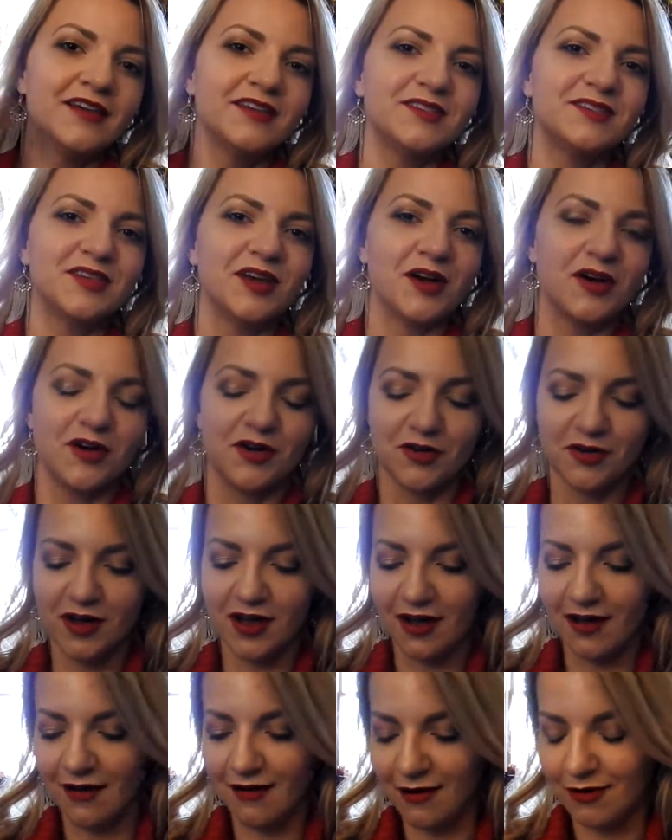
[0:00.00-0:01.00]
So
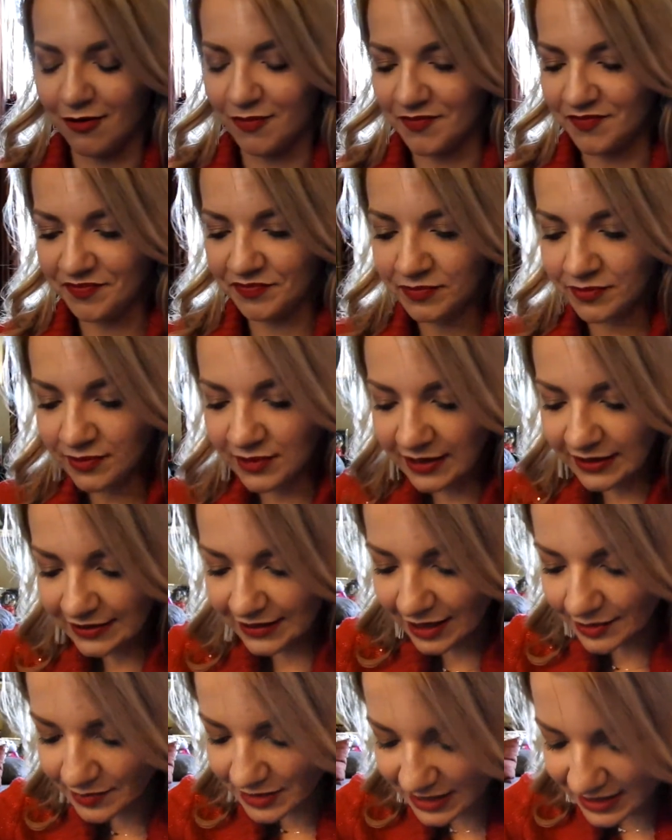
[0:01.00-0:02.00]
um,
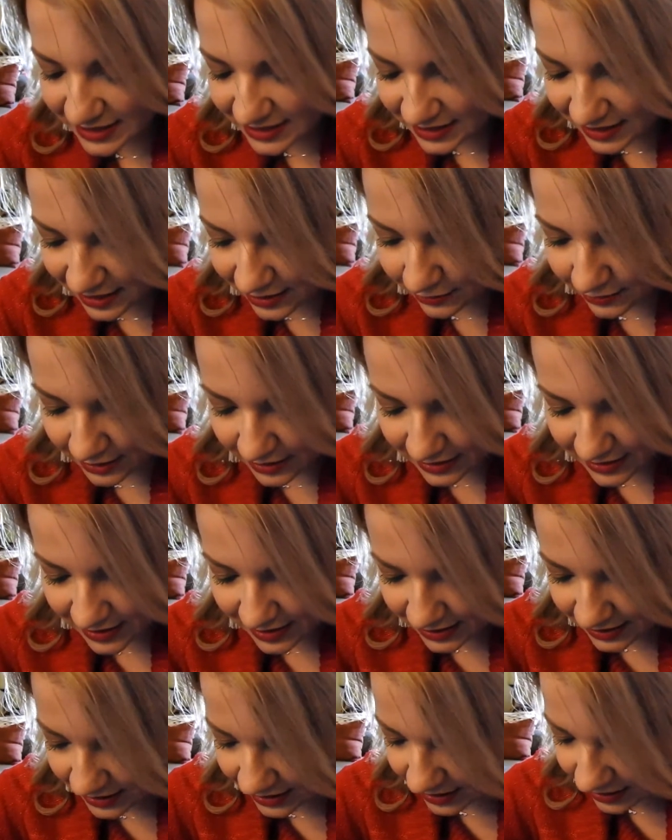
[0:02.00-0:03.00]
let me see what
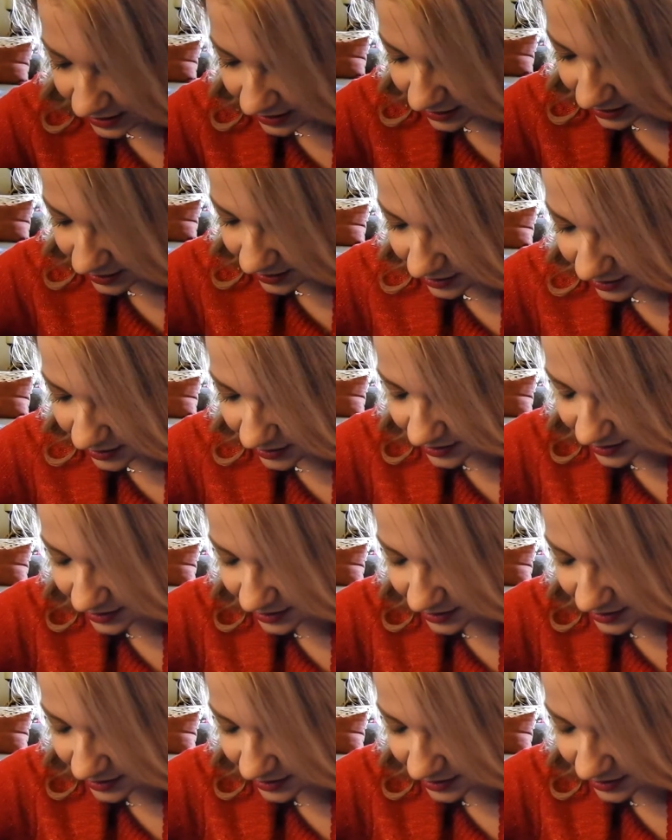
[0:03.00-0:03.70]
is in here.